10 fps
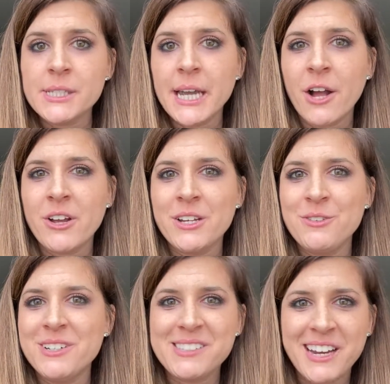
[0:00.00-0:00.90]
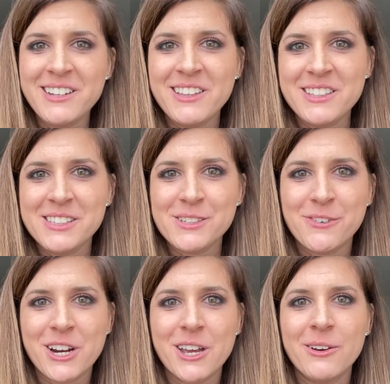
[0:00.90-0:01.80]
account and you've decided that this is
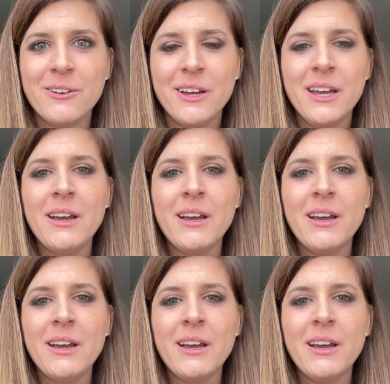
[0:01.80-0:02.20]
for you,